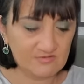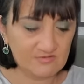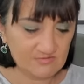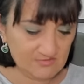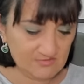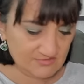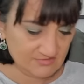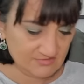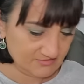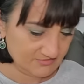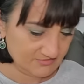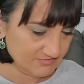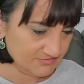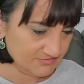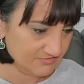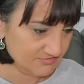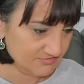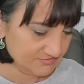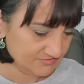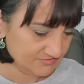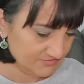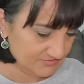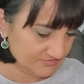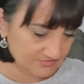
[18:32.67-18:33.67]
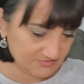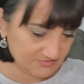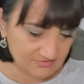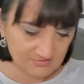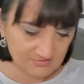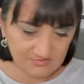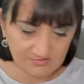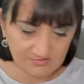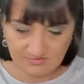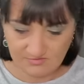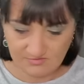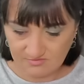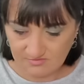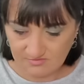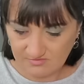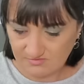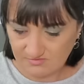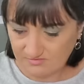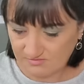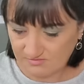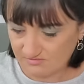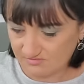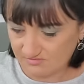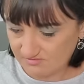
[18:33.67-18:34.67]

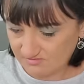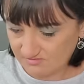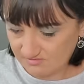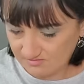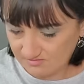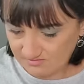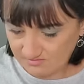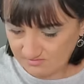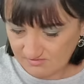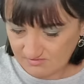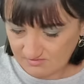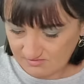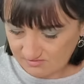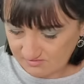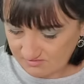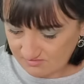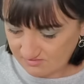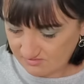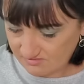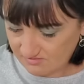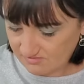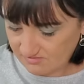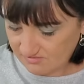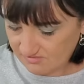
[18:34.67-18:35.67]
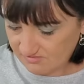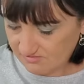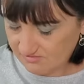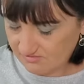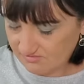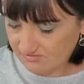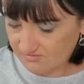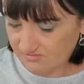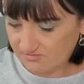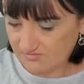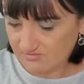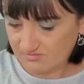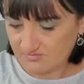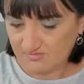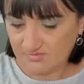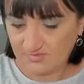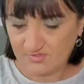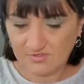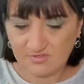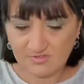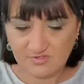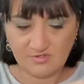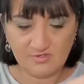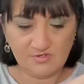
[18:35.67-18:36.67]

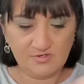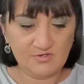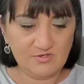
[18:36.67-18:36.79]
Nothing is said.